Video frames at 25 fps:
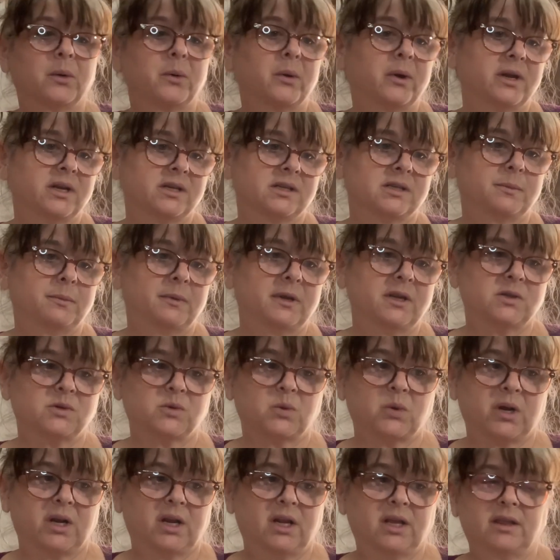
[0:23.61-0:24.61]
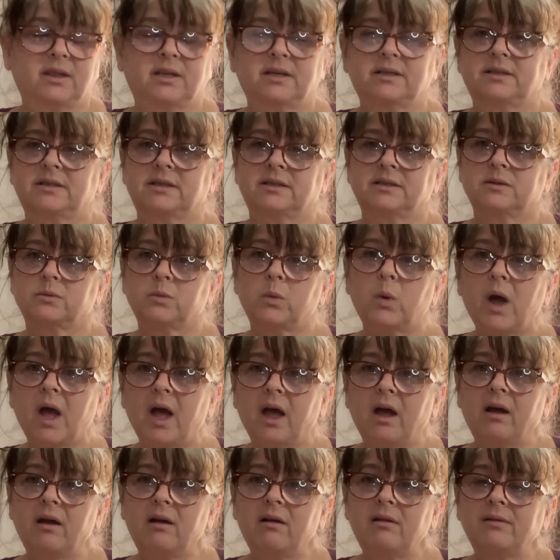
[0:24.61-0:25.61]
going to be joining this as
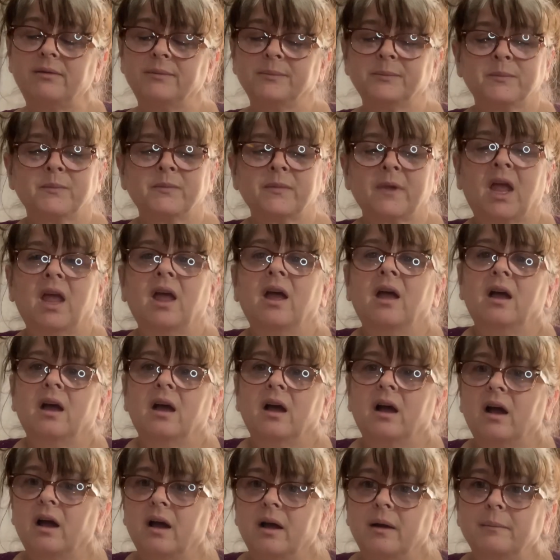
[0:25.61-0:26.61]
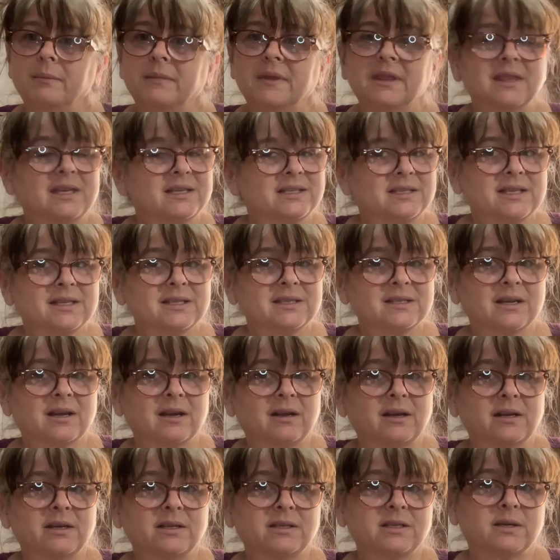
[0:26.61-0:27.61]
well. This is
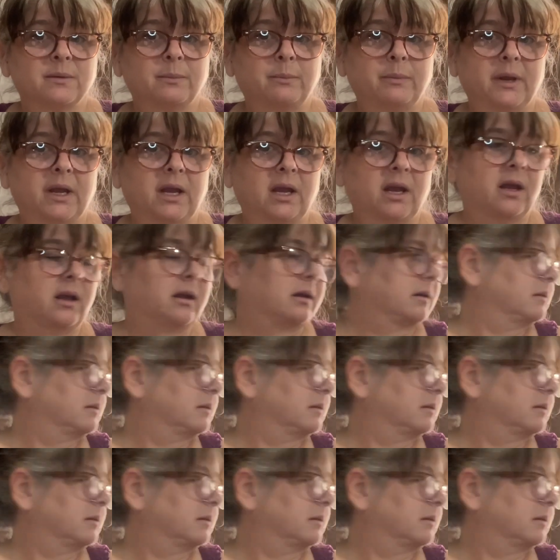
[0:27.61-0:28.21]
going to be,